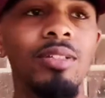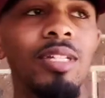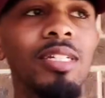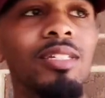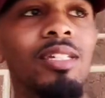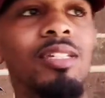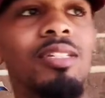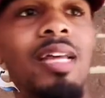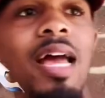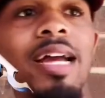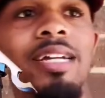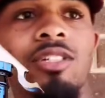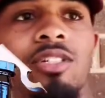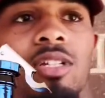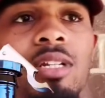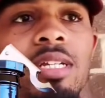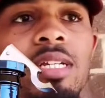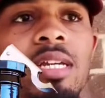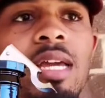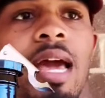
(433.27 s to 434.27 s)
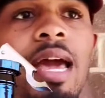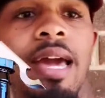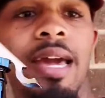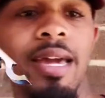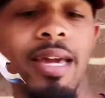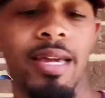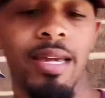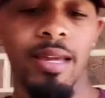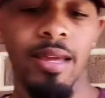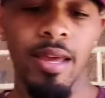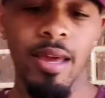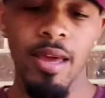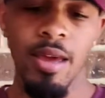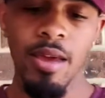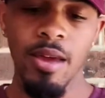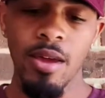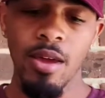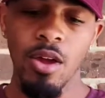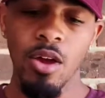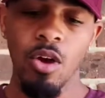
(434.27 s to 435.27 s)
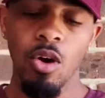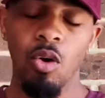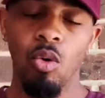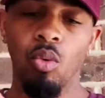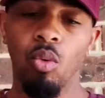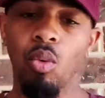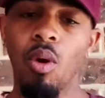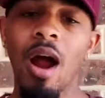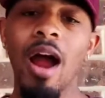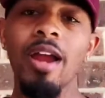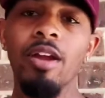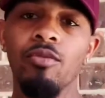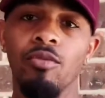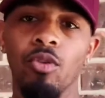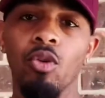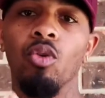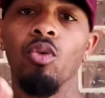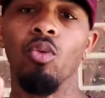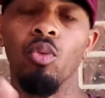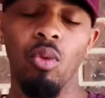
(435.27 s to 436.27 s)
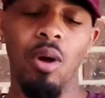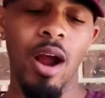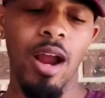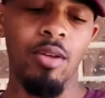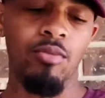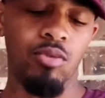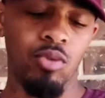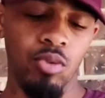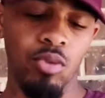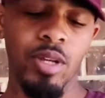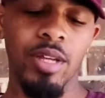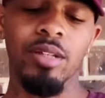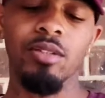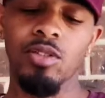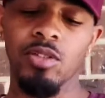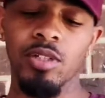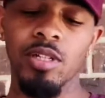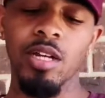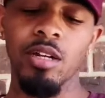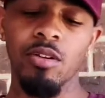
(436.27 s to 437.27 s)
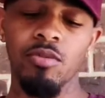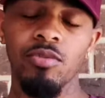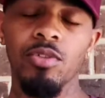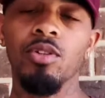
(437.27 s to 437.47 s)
actually a rival instead of,